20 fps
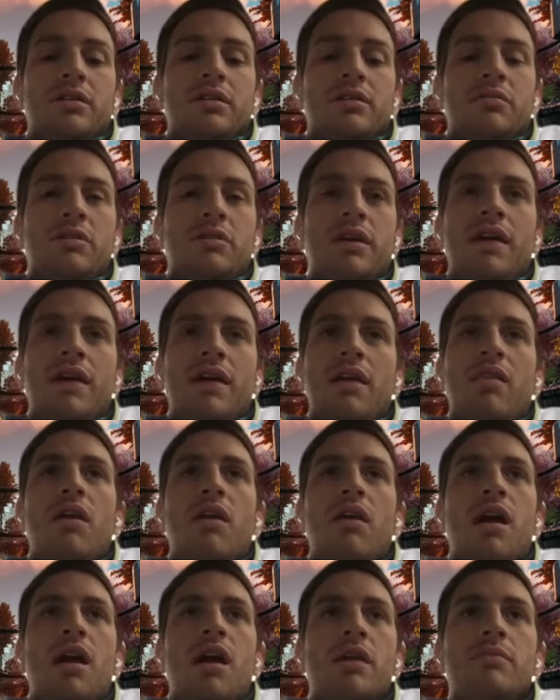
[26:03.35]
You know, we had a
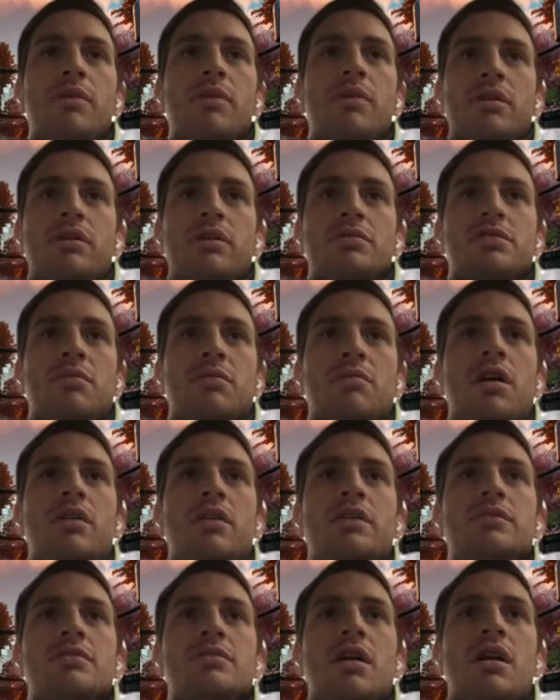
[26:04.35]
lot of millionaires come
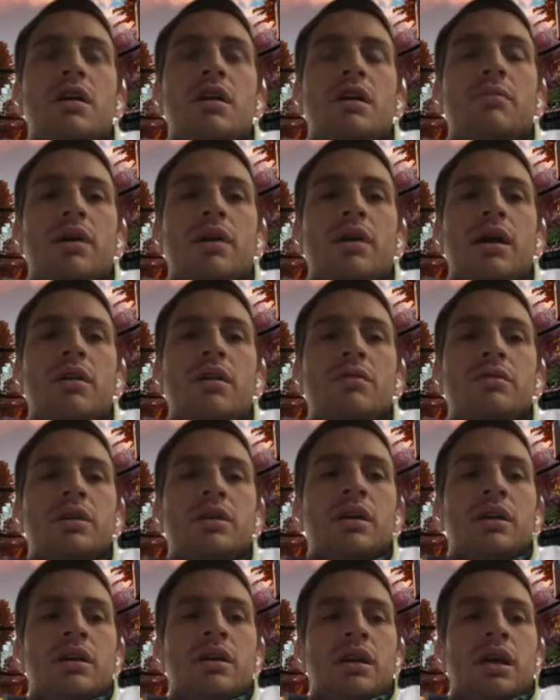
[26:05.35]
on that talk about,
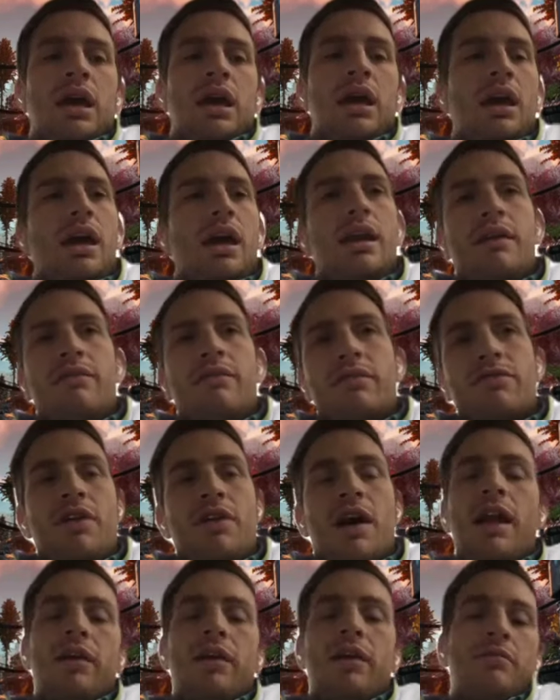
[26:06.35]
hey, I never
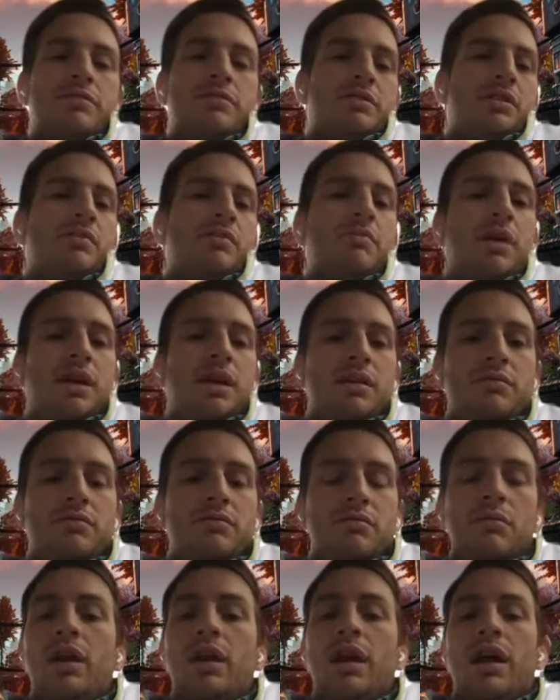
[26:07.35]
thought I was going to make
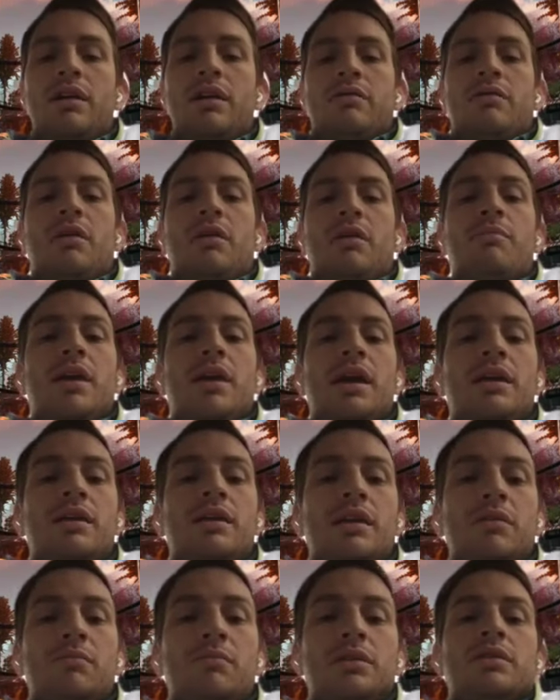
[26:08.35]
what I, am
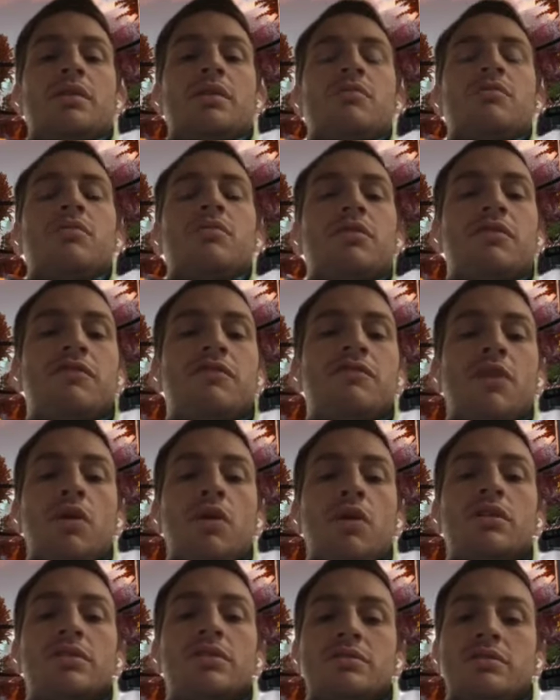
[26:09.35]
making, but they're really
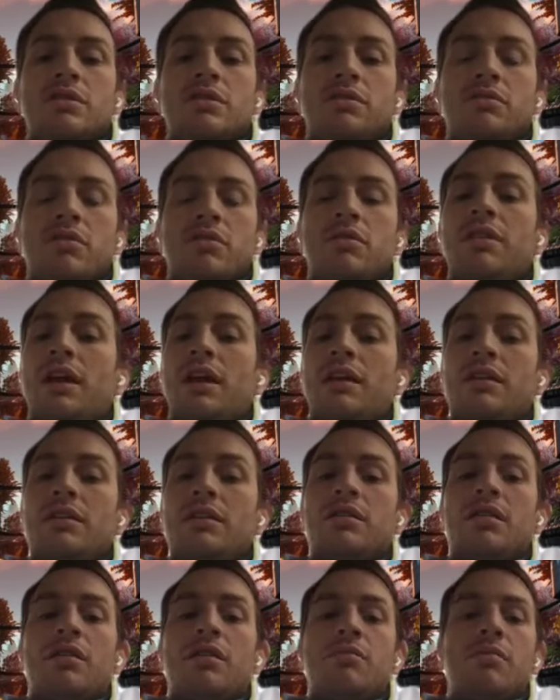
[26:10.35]
focused on growing that
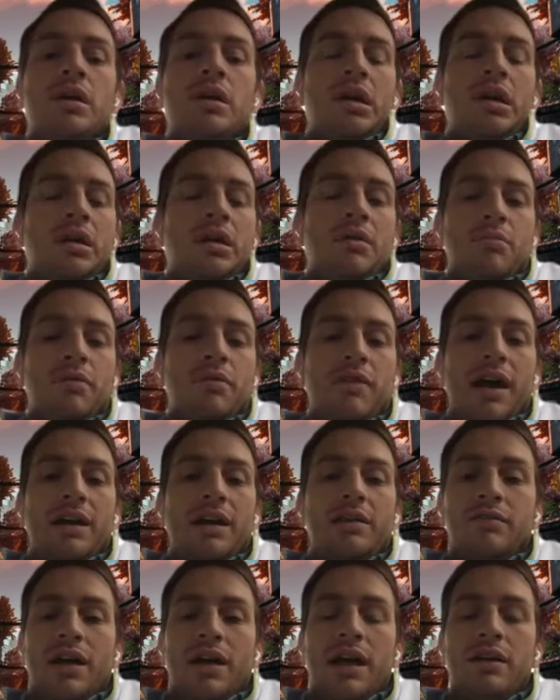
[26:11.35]
income,
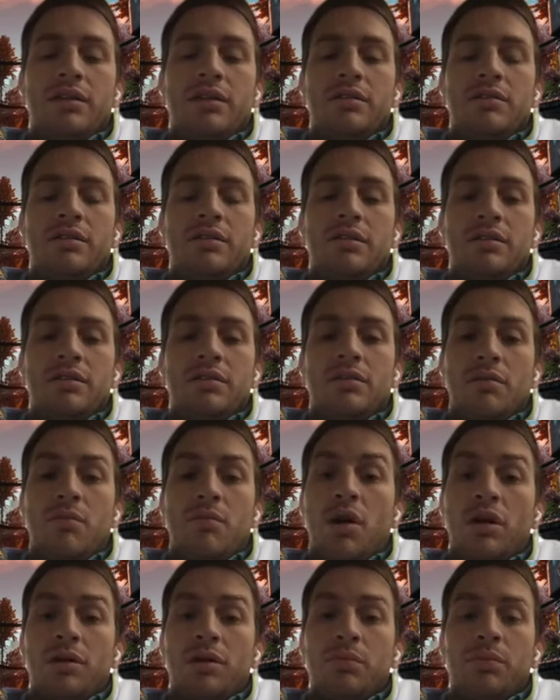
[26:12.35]
providing value to, to the
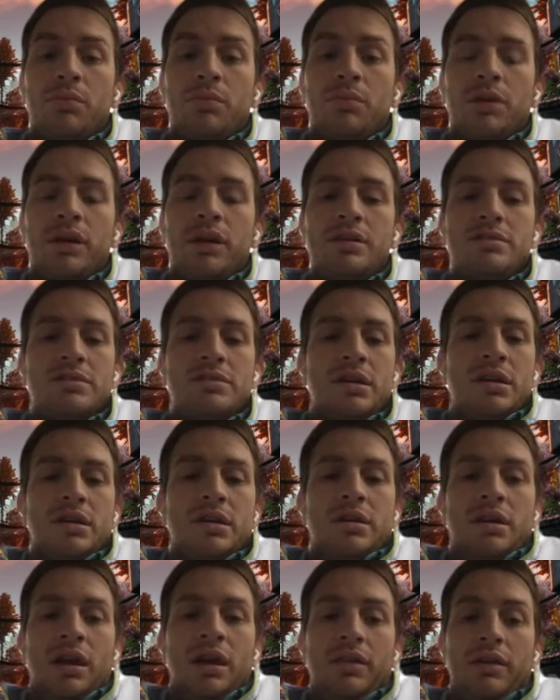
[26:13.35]
marketplace
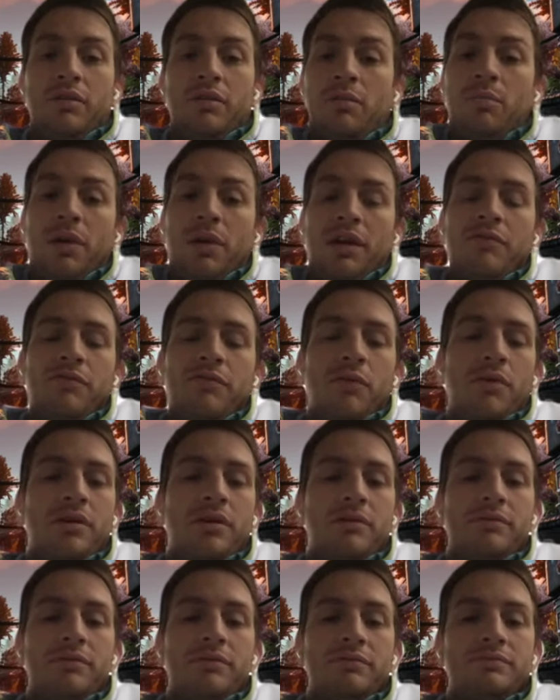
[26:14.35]
and they were paid
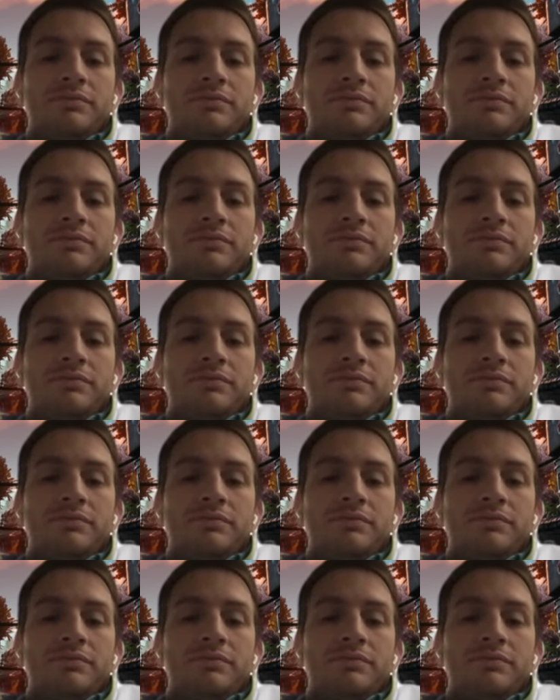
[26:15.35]
for it.